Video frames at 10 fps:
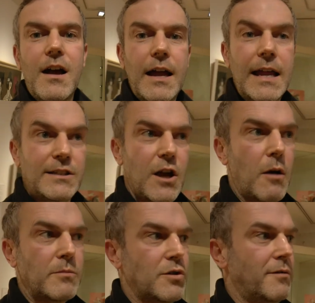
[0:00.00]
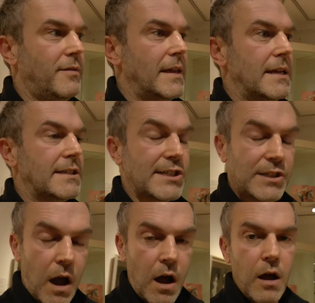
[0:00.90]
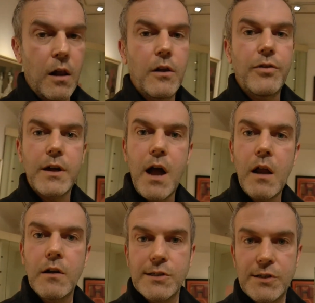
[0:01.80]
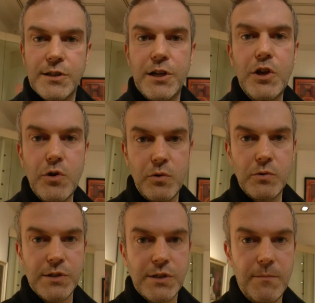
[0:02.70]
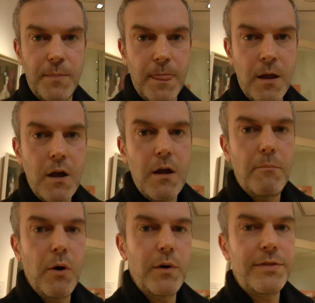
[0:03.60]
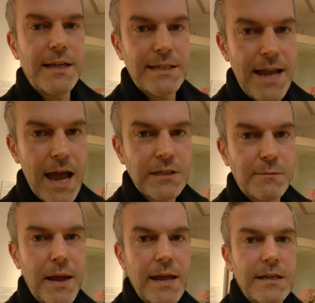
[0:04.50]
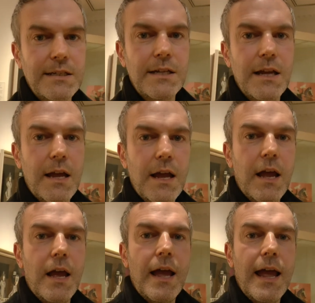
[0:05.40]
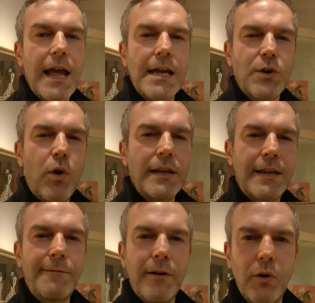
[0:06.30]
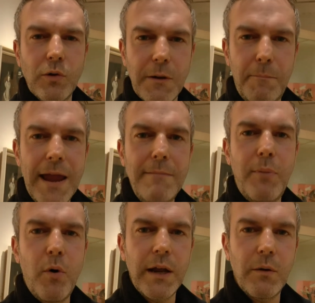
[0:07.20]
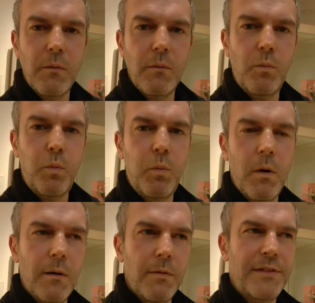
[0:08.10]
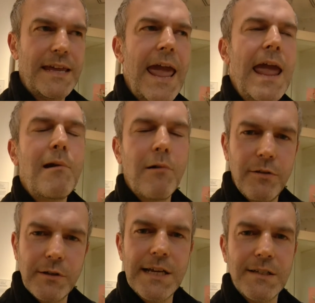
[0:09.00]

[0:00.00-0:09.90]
in terms of the style and the colours that are used. But with this next piece, it's quite difficult to pinpoint the era that it's